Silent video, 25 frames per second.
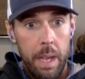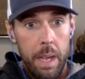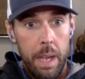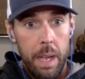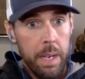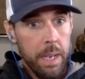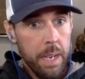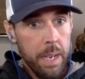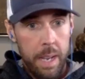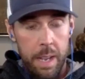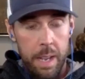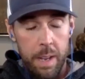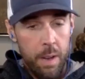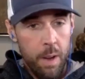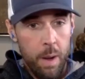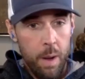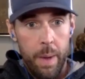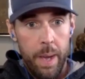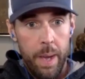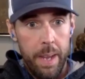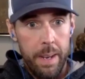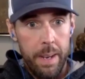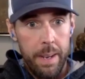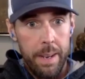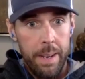and didn't go
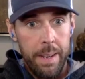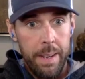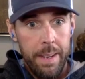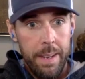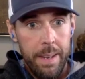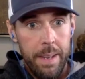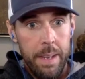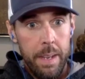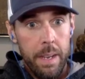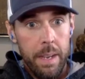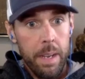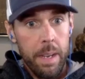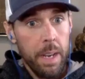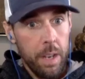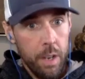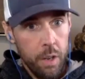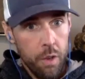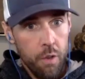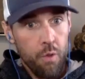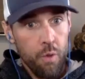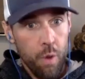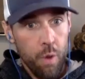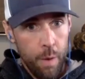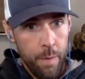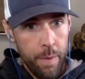in he
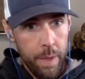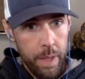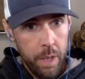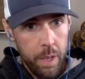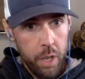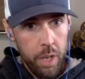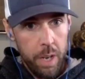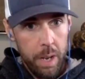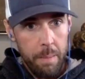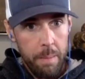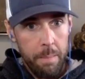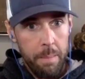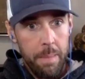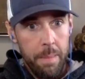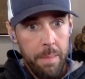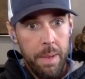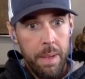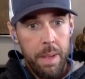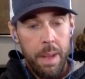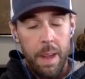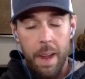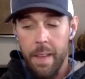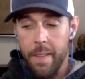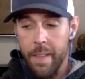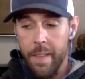just drove to the gym
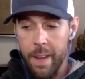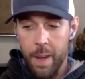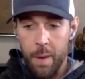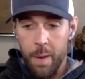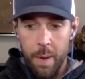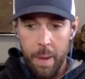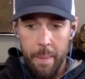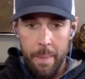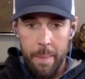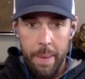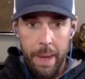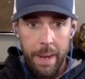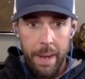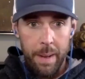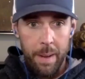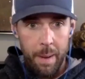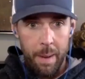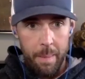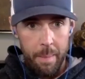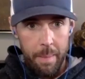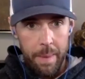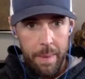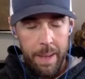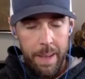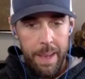and then he went back
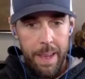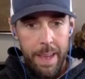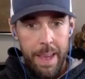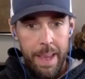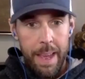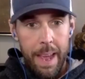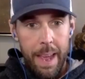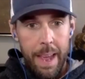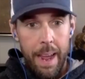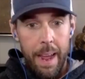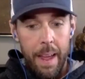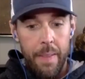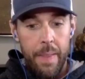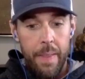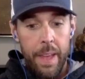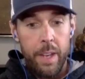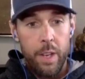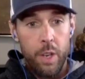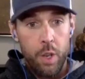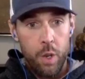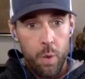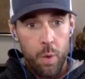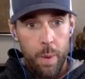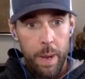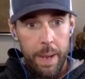home. And then
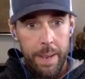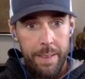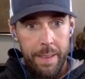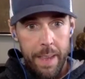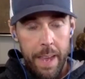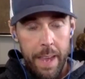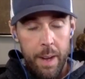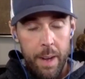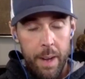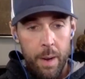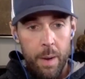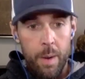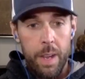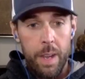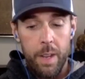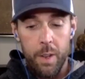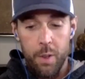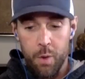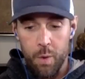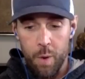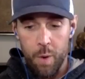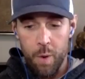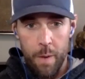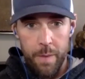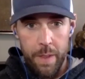two weeks later, he
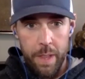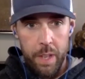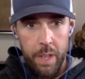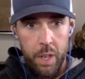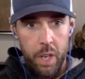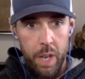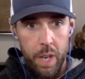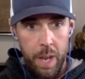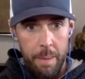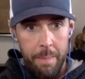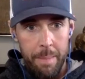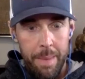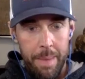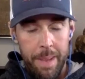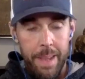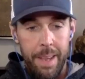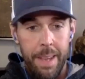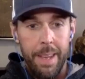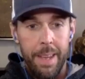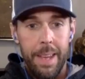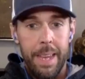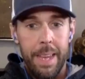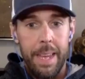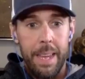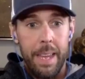drove to the gym.
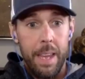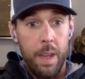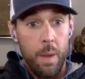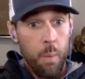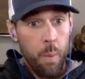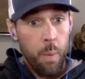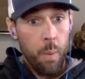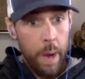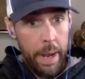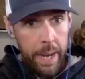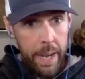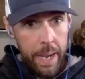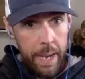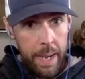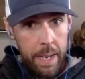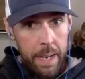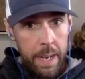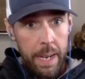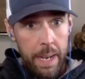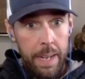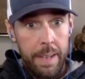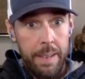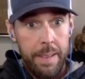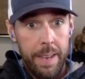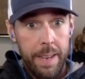He went in
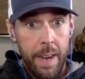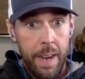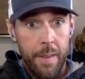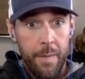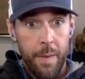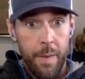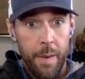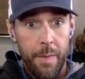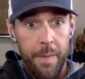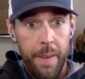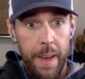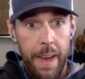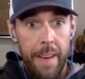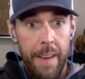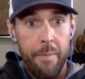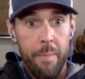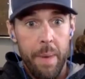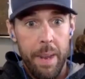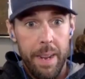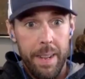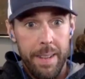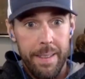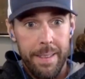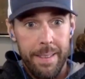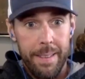and he stayed for five
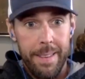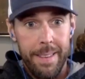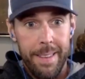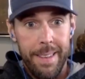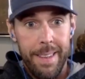minutes.